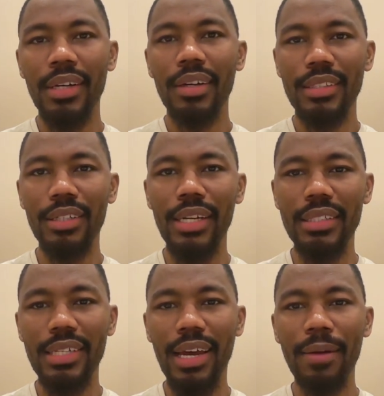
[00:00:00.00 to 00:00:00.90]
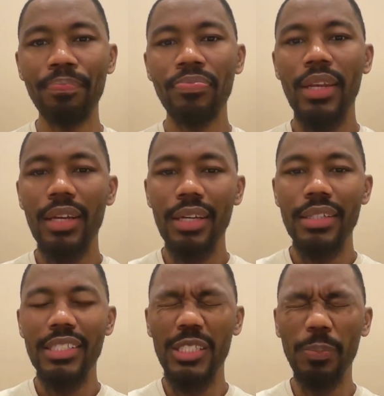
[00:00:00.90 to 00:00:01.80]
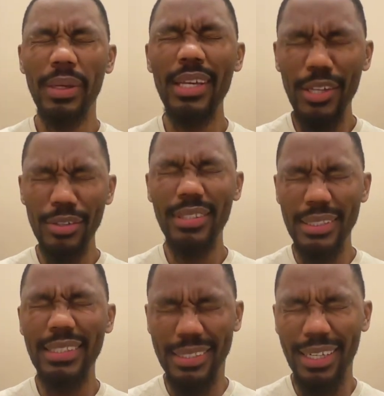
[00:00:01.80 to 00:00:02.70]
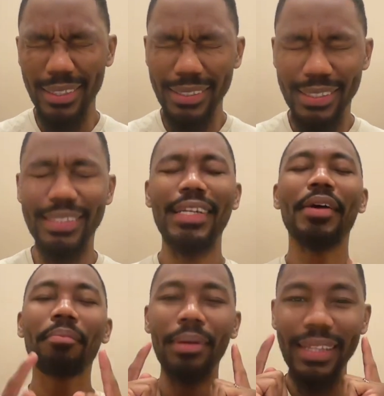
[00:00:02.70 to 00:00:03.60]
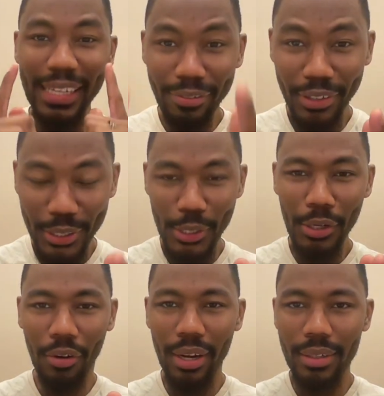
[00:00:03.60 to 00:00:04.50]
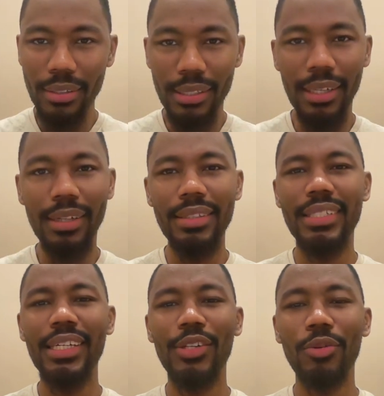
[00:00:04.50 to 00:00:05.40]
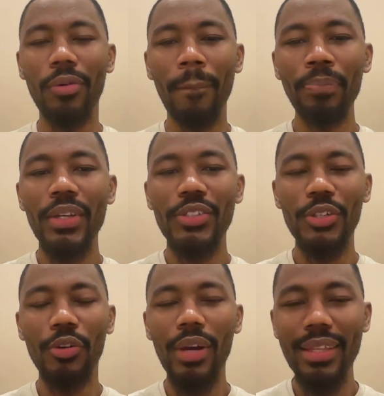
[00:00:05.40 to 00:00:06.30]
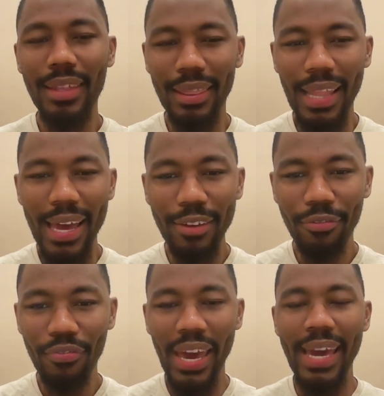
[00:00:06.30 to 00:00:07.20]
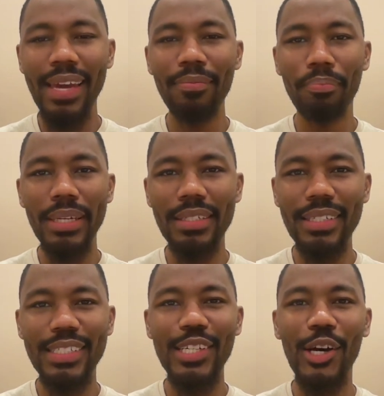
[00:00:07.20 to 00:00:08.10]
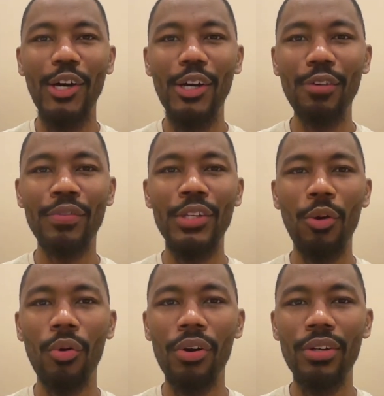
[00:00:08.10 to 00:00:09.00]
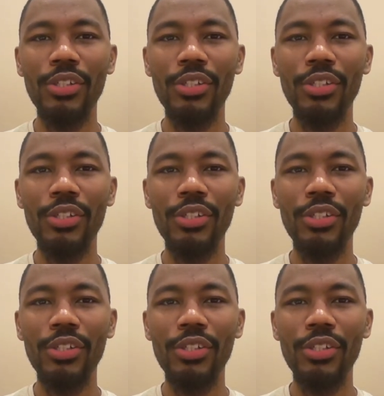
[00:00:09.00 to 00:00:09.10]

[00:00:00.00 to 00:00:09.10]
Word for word: Until next time, speak your success, believe in your greatness, and continue to create the life and business of your